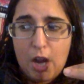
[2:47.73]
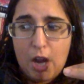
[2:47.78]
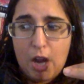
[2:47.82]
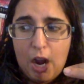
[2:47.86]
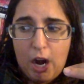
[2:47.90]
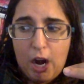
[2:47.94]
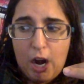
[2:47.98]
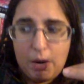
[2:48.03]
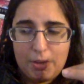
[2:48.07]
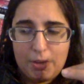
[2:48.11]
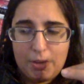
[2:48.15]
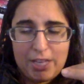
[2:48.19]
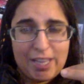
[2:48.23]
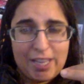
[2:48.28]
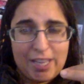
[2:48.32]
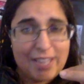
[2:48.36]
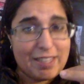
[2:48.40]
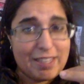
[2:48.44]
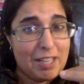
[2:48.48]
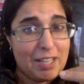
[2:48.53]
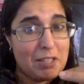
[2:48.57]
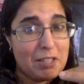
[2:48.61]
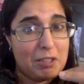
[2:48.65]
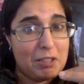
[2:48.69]
I really like
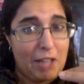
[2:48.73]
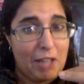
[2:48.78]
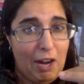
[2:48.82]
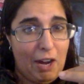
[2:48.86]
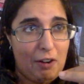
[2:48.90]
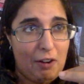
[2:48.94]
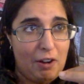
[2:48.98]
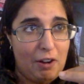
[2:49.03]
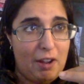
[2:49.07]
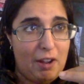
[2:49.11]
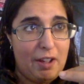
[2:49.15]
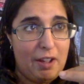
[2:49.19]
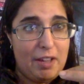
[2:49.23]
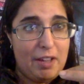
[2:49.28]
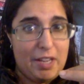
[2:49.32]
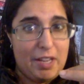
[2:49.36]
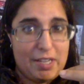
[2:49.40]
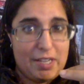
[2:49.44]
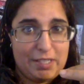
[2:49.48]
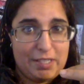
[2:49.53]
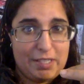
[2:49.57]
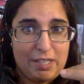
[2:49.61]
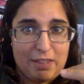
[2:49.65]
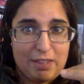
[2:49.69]
that Clara
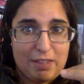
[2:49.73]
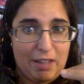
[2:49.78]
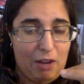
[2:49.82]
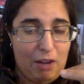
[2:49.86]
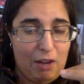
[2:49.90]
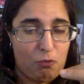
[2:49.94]
is in that